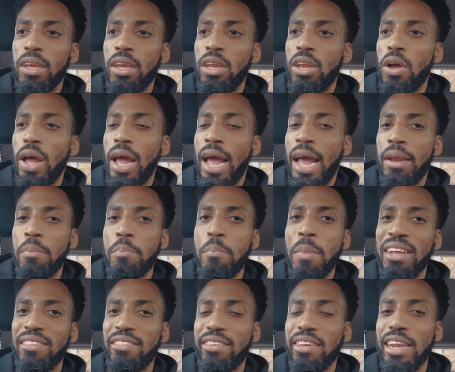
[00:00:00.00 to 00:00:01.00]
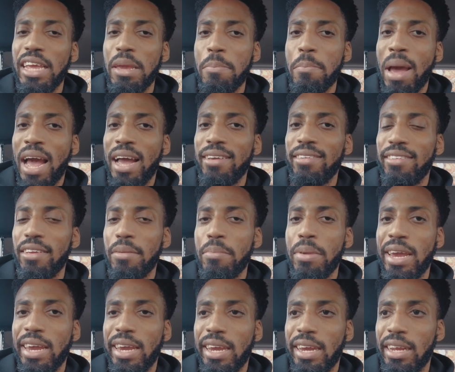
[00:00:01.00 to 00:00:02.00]
know, and mentally
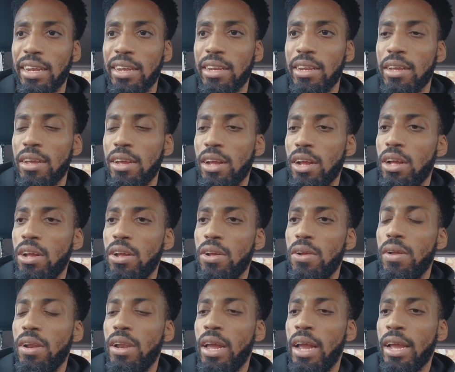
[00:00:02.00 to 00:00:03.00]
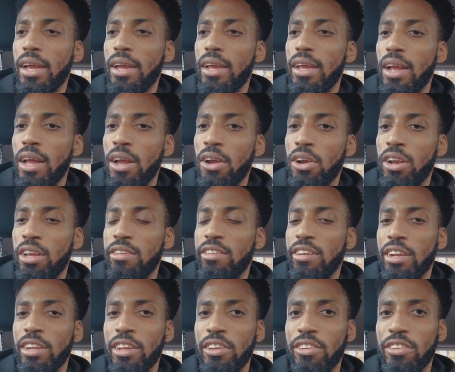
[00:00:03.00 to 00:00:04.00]
masturbating. Oh, like, I'm going to
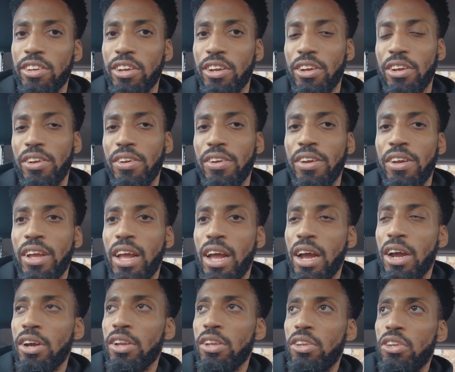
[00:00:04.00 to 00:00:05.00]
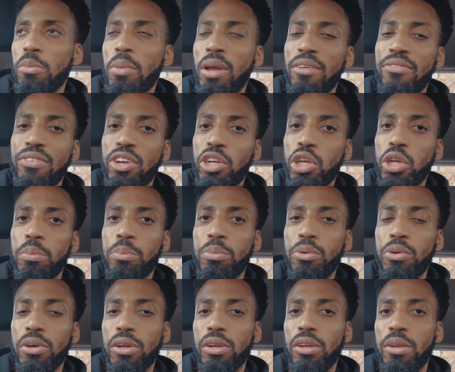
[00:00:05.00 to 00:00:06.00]
set this goal. I'm going to do my vision
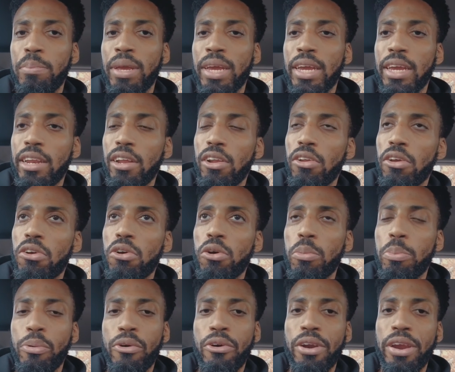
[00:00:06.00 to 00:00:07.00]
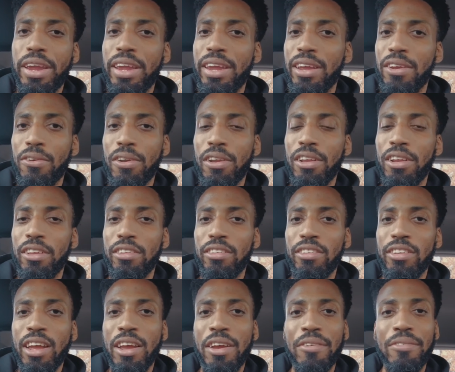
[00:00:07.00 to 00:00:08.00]
board and making it look all pretty and all of this
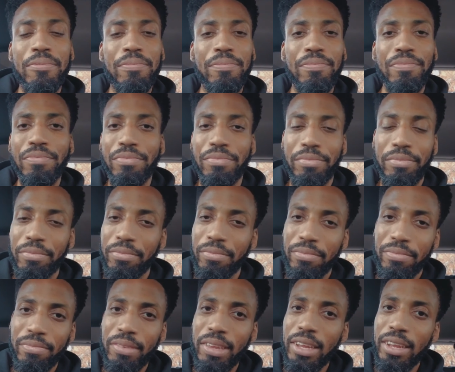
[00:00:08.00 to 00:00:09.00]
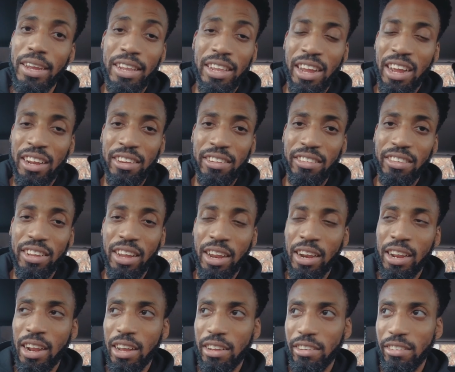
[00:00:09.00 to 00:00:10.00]
stuff. None of
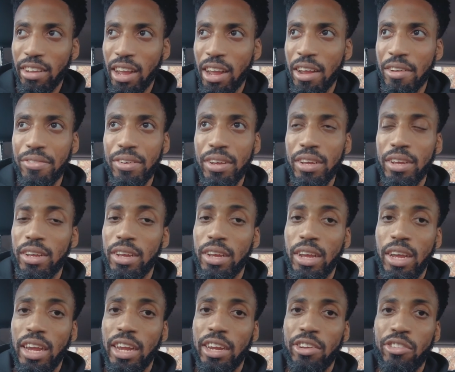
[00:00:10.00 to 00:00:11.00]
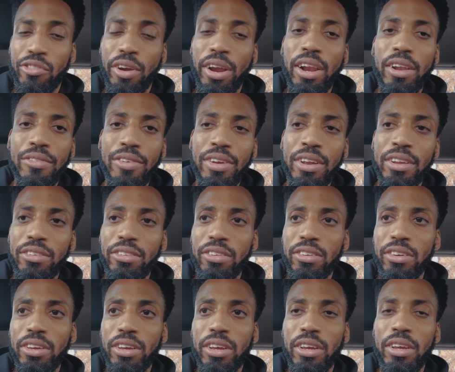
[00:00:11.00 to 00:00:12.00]
that stuff is relevant
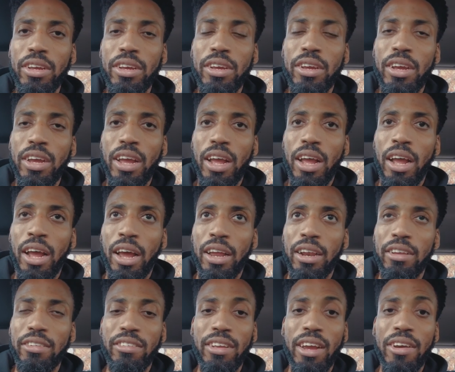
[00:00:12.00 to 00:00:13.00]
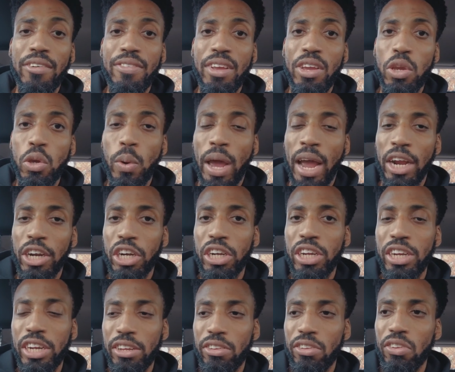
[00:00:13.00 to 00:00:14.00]
to the stuff that you
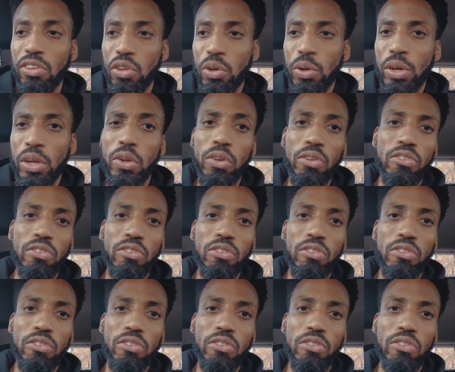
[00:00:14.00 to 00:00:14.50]
actually need to do in order